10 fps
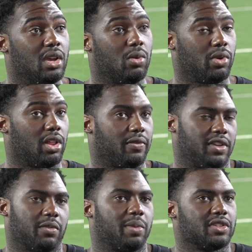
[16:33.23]
We all have
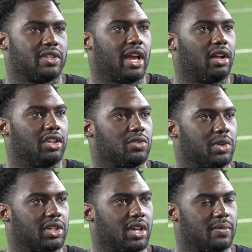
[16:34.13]
different personalities when
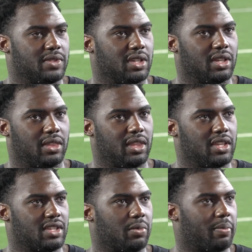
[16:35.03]
it comes to
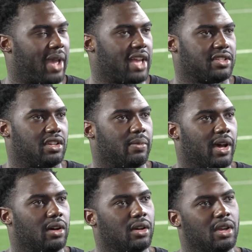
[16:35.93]
things that we're passionate
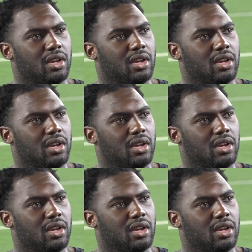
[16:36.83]
about.